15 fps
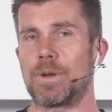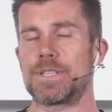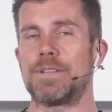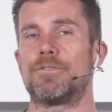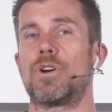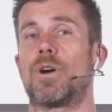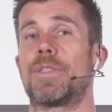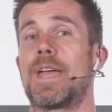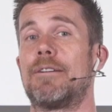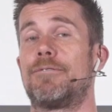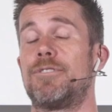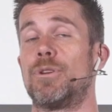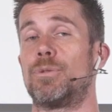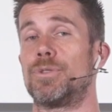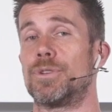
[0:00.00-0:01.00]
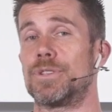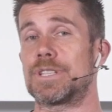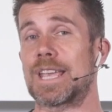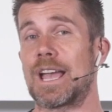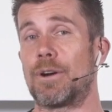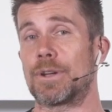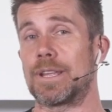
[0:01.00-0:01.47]
Once you've got that fuel use
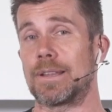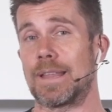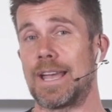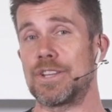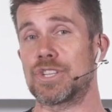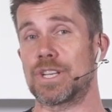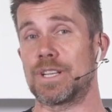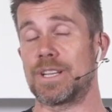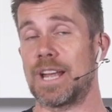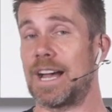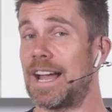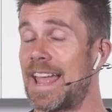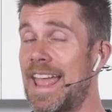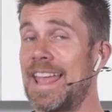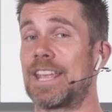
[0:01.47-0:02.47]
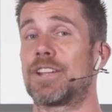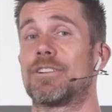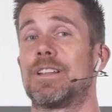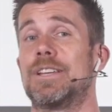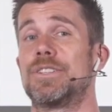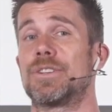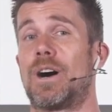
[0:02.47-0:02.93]
calculation
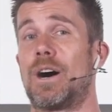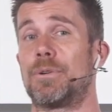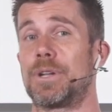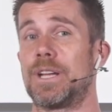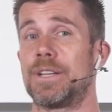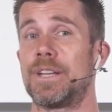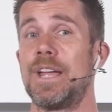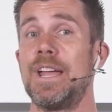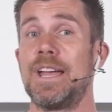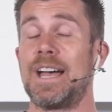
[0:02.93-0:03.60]
accurately dialed in,